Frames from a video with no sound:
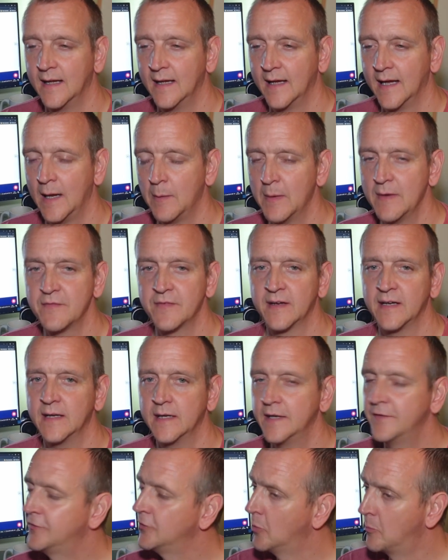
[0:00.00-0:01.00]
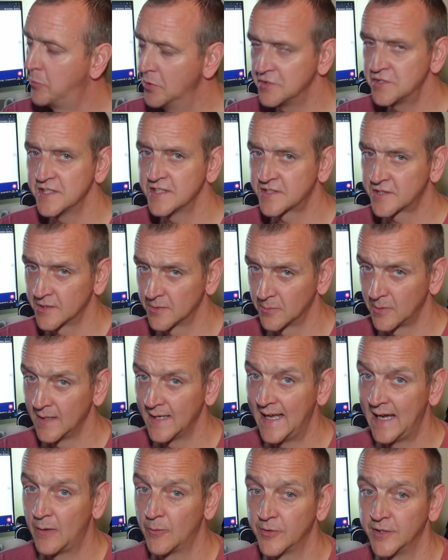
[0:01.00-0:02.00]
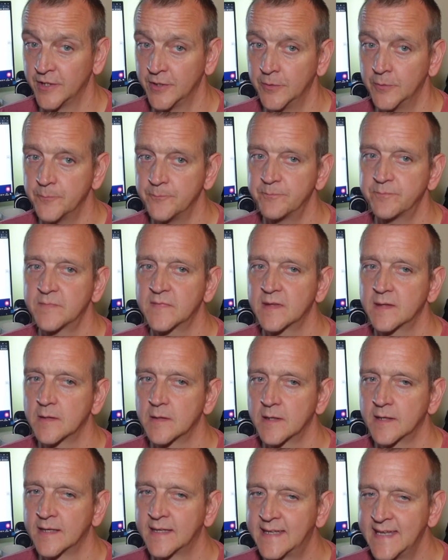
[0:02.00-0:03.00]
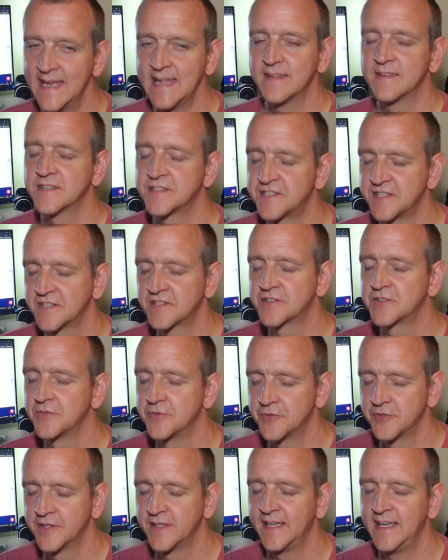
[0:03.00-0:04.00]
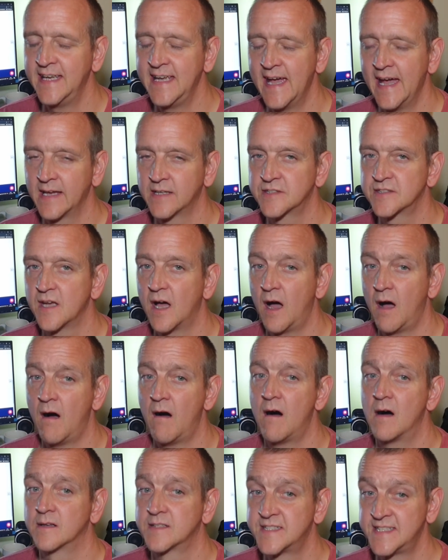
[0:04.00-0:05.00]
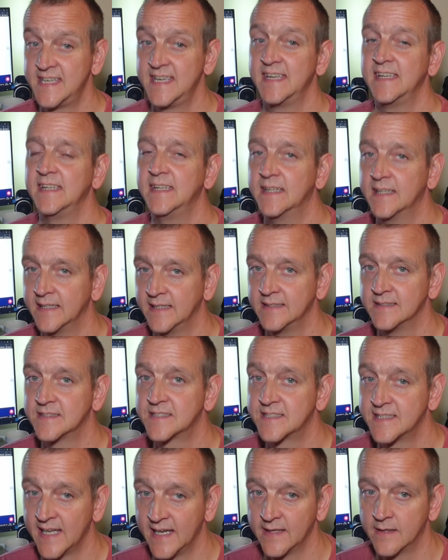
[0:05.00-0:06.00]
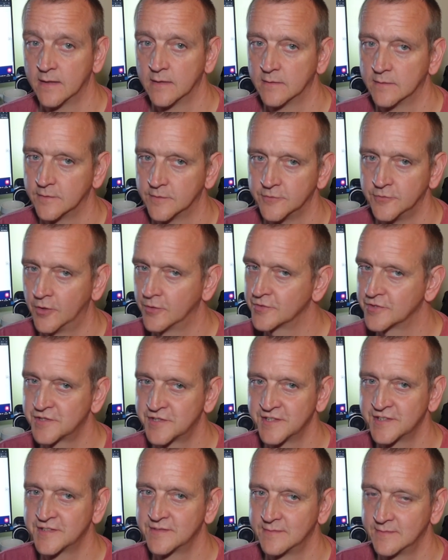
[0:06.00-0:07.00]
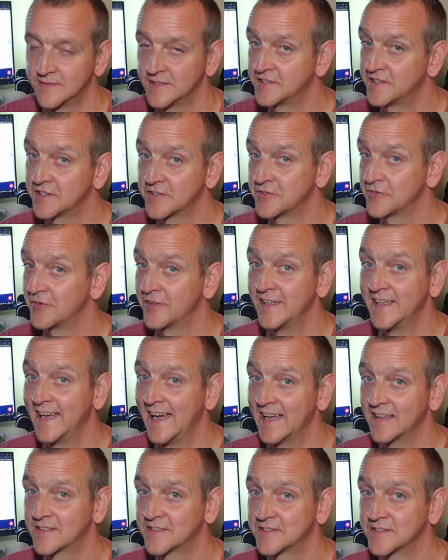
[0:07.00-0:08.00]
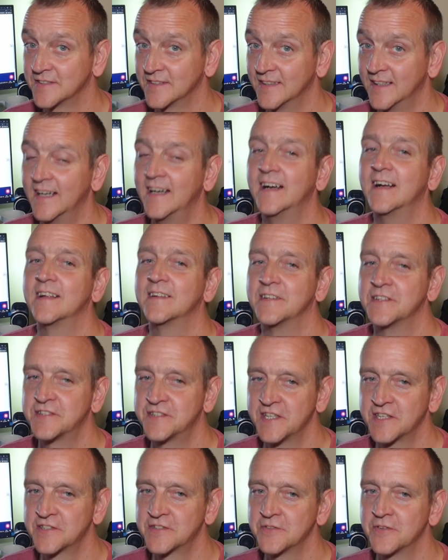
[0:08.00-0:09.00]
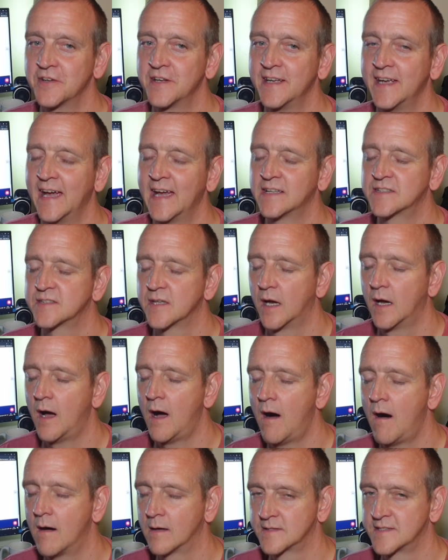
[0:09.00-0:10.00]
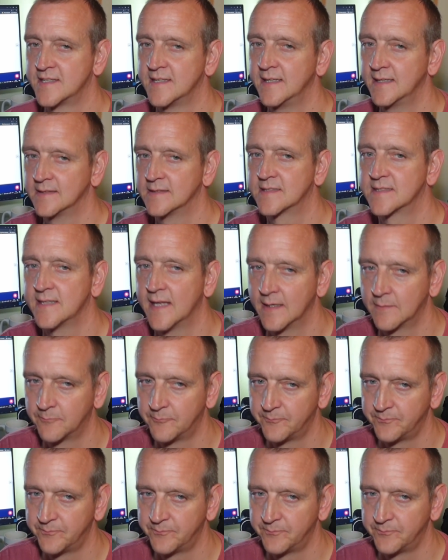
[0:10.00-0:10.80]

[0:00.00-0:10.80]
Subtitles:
However, if your budget is going to allow you, get the 600ex RT instead. Not just the 600ex, the 600ex RT instead.